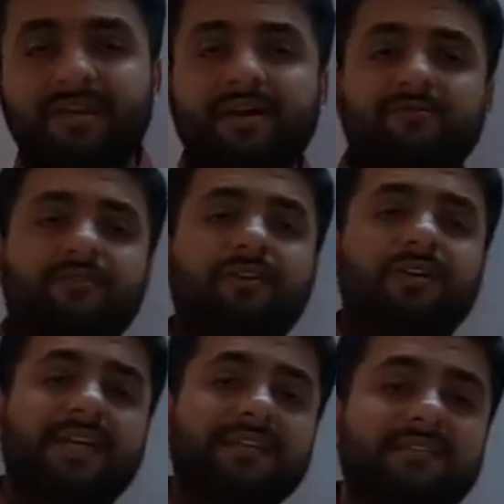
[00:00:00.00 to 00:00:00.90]
Now
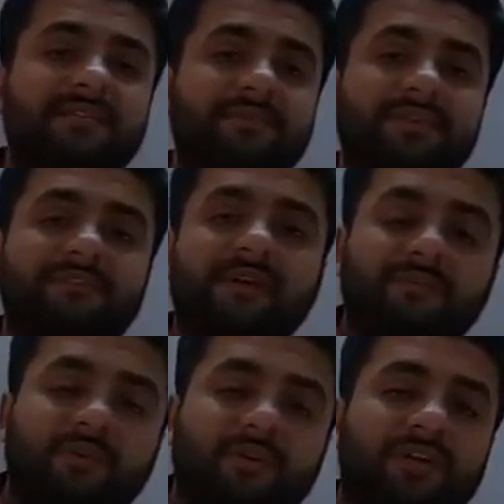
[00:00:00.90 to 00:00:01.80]
for 10th sum if I
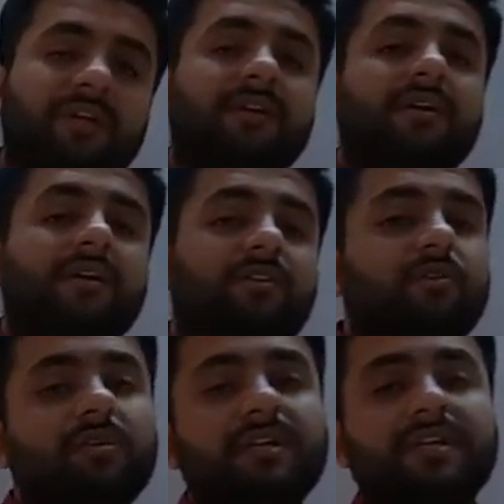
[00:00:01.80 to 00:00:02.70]
am talking,
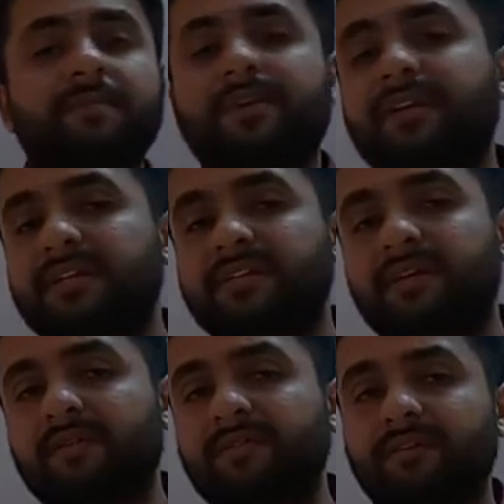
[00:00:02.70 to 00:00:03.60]
total capital is
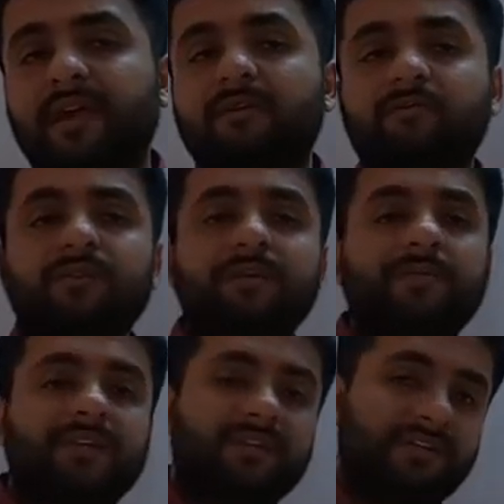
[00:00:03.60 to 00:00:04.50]
given, we have to keep
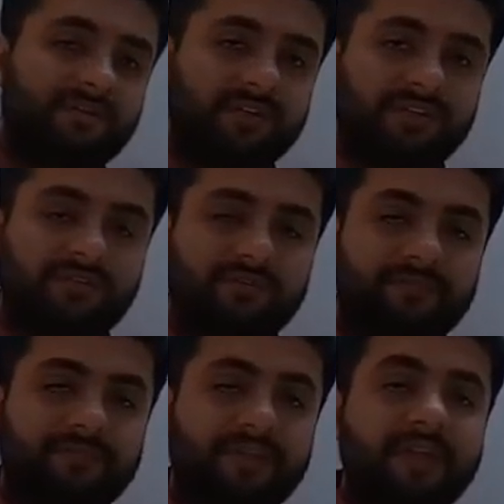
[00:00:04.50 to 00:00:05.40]
it in new
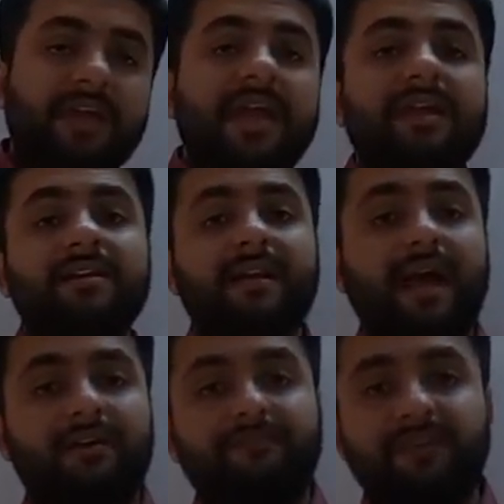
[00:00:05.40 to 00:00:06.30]
ratio,
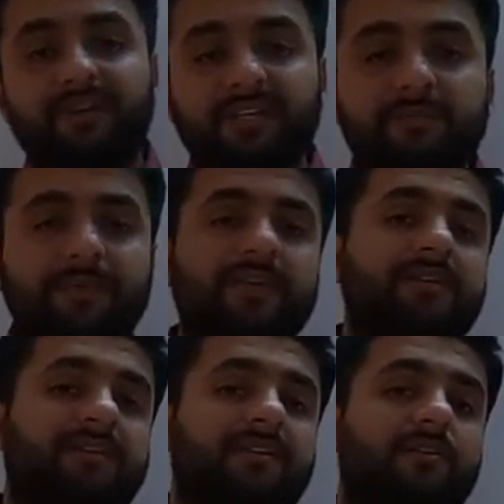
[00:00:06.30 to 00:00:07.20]
and after
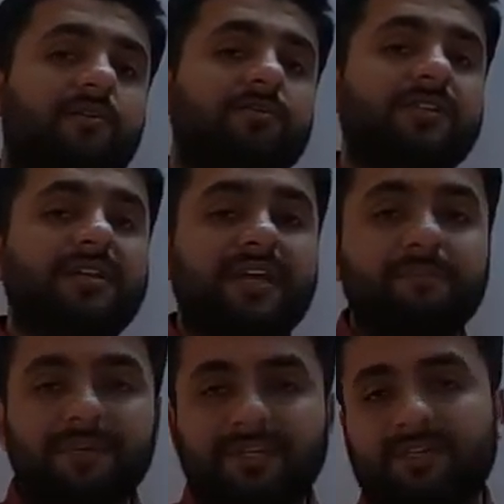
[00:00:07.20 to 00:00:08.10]
keeping the closing
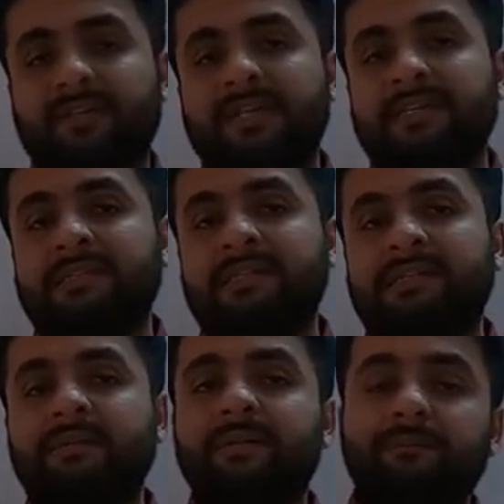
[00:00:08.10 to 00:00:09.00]
capital in
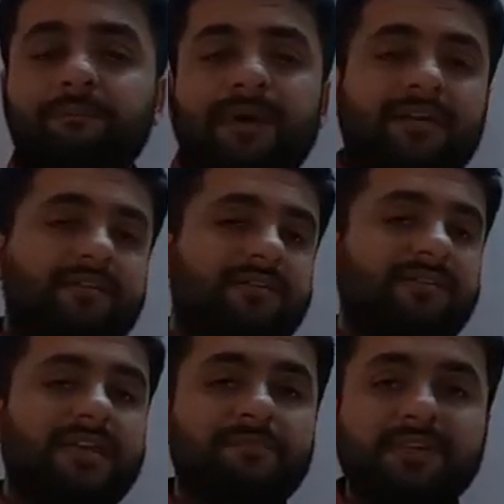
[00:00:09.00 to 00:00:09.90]
the
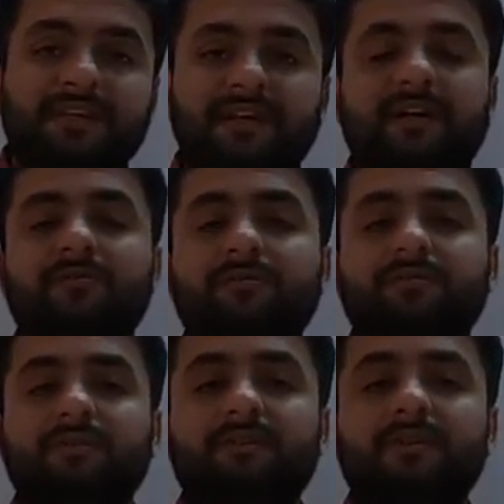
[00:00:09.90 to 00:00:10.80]
partner's capital
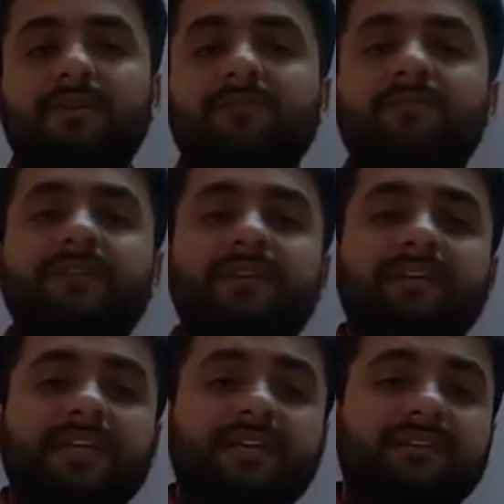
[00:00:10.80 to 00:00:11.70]
account, we
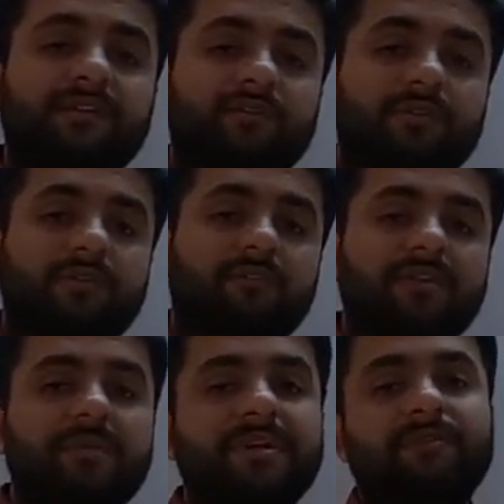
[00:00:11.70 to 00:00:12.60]
will take the total
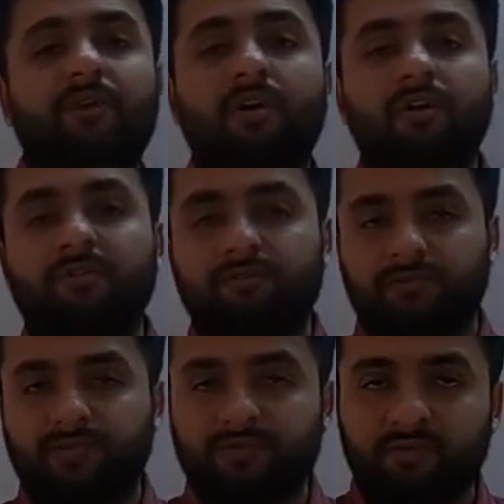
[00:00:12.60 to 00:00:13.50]
of debit or
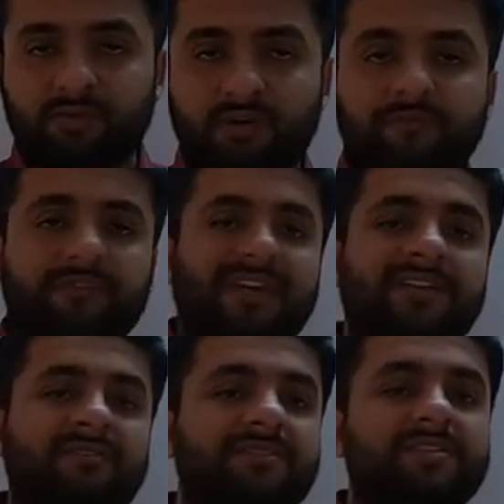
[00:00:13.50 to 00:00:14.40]
the total of
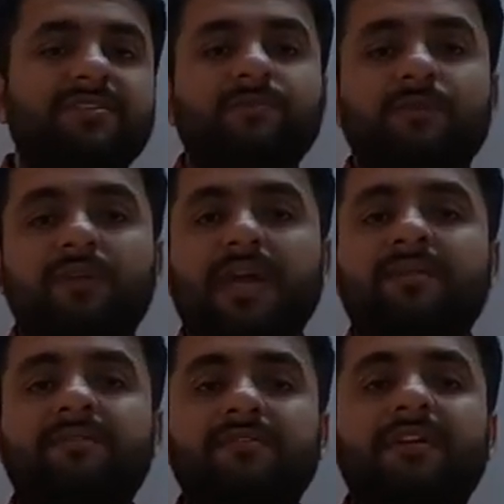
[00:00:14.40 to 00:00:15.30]
credit which is more
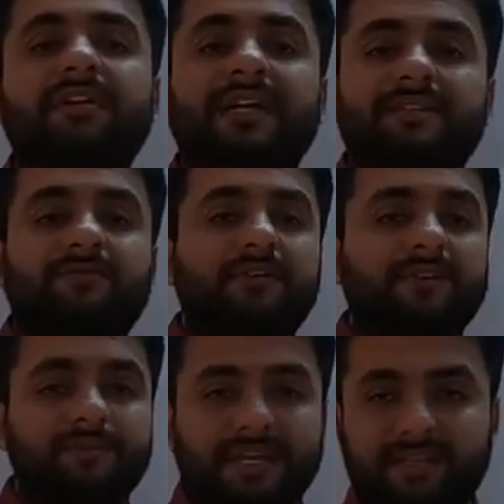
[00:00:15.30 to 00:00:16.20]
and we will transfer
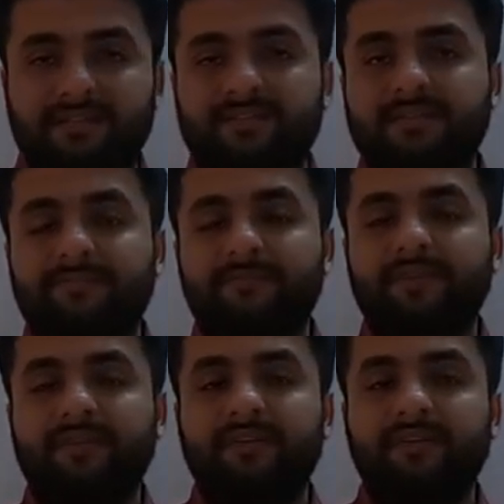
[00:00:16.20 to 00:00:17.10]
the balance.
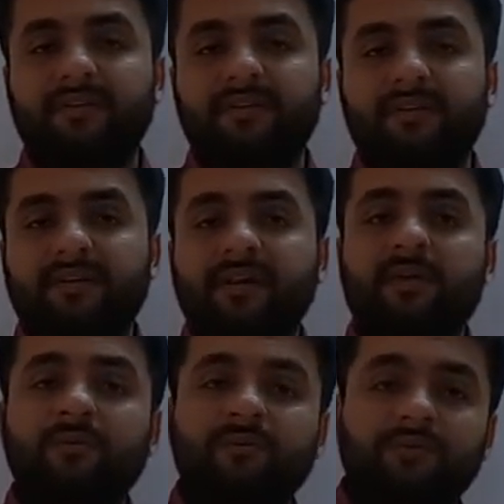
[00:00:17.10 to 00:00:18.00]

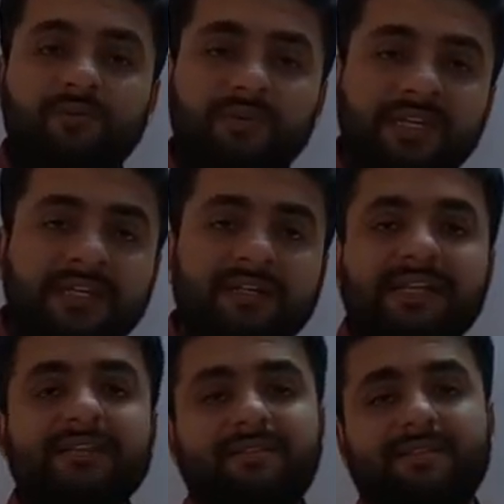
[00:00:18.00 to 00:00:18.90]
Now in
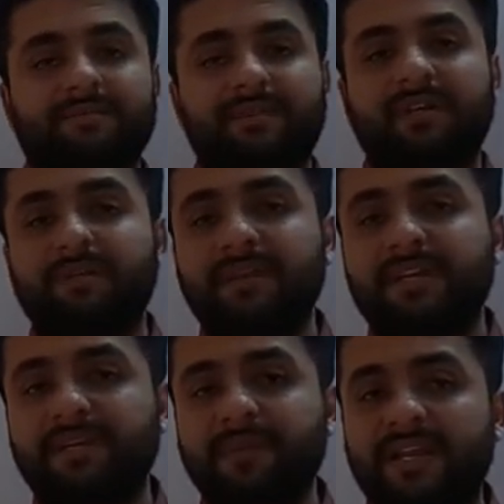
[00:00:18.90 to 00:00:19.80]
10th sum the
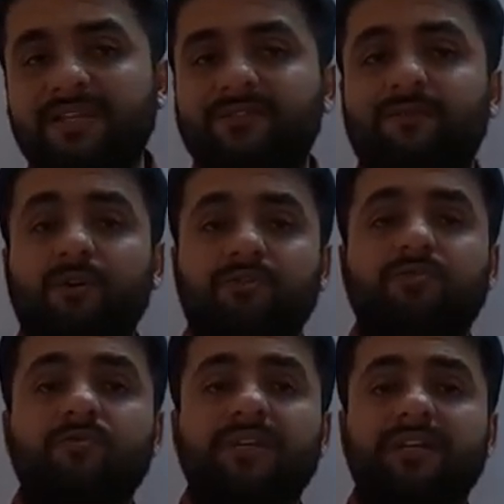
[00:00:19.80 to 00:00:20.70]
remaining balance
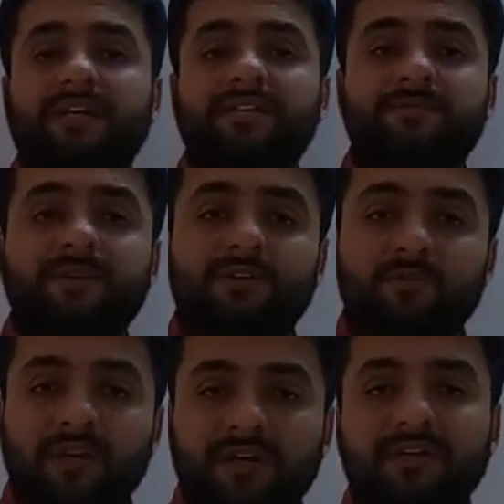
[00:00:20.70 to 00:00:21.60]
was to be transferred
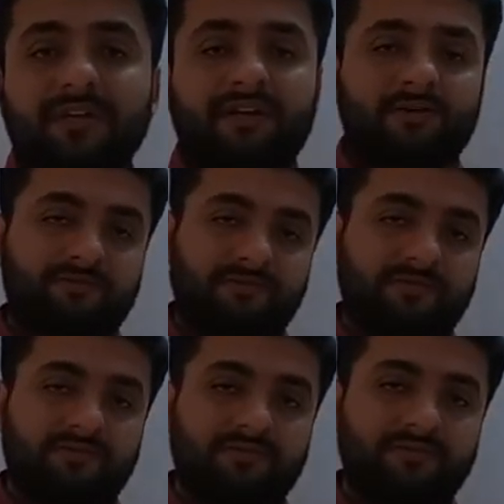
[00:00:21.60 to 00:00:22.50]
to current accounts,
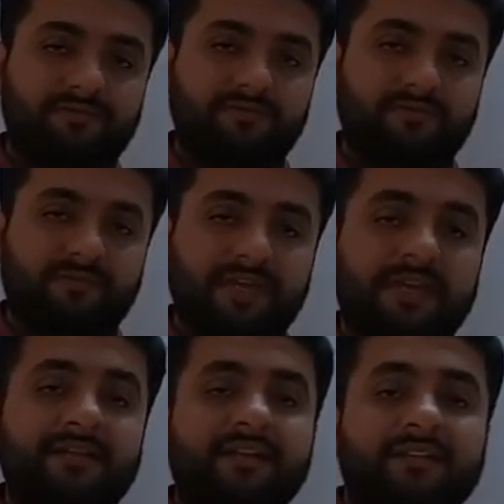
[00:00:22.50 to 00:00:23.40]

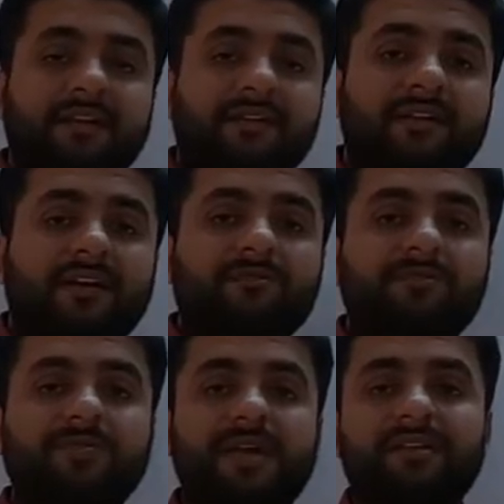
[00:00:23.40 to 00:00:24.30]
and that current
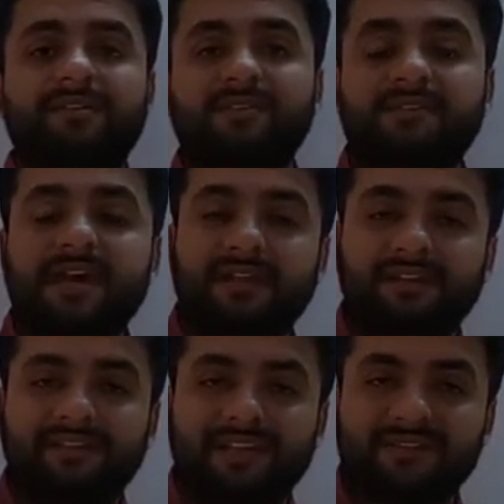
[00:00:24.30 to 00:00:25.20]
accounts balance is
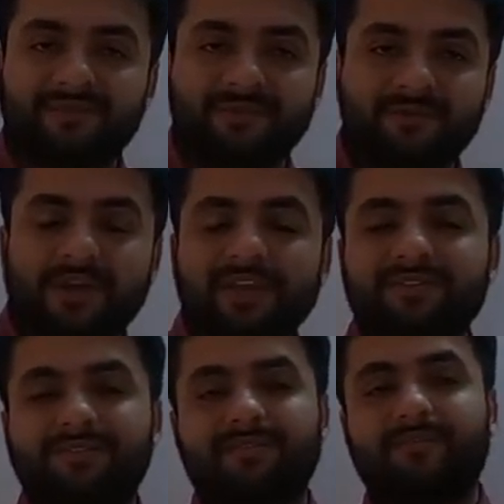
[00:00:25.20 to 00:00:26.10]
directly transferred to
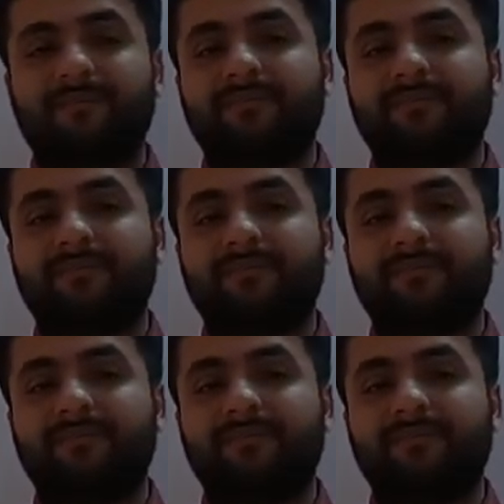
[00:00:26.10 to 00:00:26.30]
balance sheet.